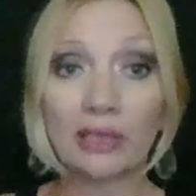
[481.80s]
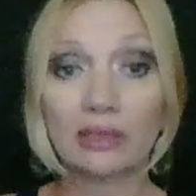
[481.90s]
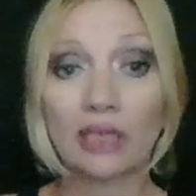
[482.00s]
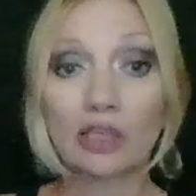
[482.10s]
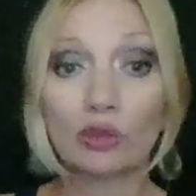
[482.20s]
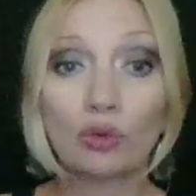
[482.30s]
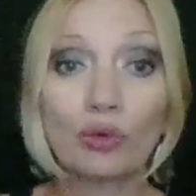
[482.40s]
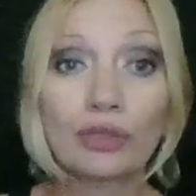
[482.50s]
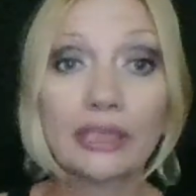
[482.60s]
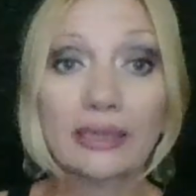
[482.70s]
like
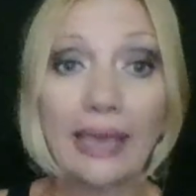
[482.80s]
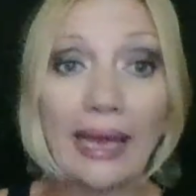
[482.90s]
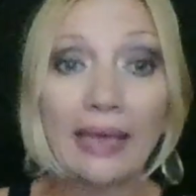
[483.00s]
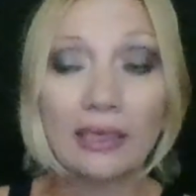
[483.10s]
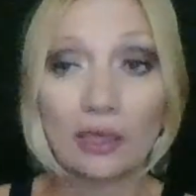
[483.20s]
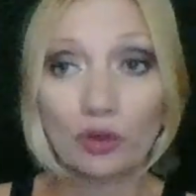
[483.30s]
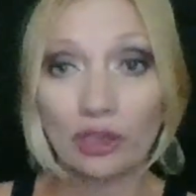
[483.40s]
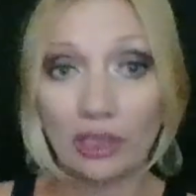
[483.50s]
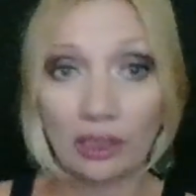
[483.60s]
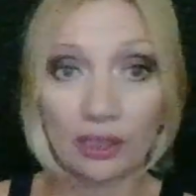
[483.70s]
Lori Ladd out
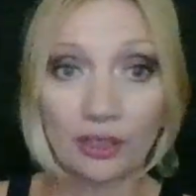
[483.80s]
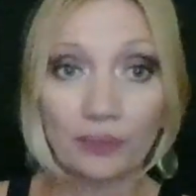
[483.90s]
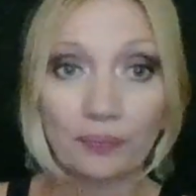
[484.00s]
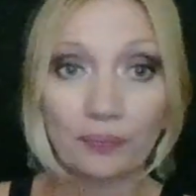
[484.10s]
there